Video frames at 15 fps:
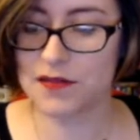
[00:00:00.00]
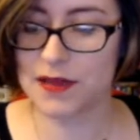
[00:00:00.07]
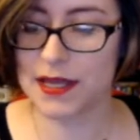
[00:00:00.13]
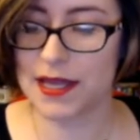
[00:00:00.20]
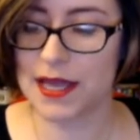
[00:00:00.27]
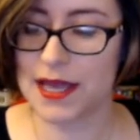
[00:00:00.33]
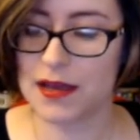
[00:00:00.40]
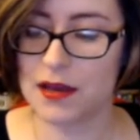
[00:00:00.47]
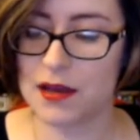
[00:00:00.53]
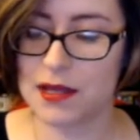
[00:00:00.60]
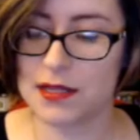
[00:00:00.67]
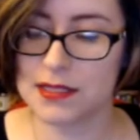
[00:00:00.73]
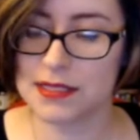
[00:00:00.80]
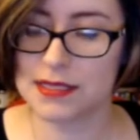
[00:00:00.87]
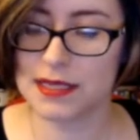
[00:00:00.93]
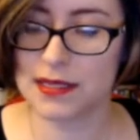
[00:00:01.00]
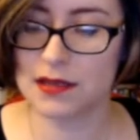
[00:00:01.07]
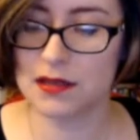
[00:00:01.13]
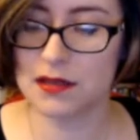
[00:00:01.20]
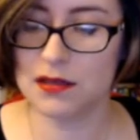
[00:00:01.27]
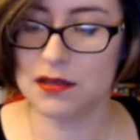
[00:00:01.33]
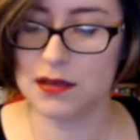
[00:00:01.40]
I cannot
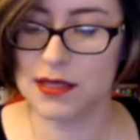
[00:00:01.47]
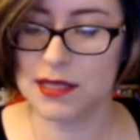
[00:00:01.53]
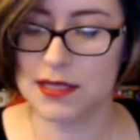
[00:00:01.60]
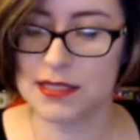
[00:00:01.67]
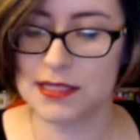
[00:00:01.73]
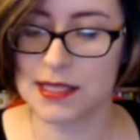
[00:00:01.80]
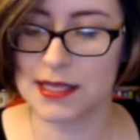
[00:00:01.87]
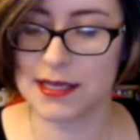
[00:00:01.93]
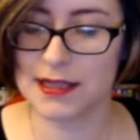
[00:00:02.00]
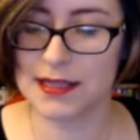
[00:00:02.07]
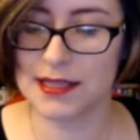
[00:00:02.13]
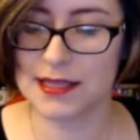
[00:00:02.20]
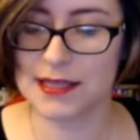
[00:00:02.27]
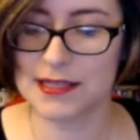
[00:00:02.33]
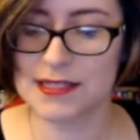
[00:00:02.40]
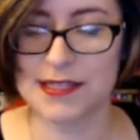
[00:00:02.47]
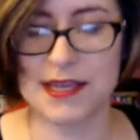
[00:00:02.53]
sell things like this.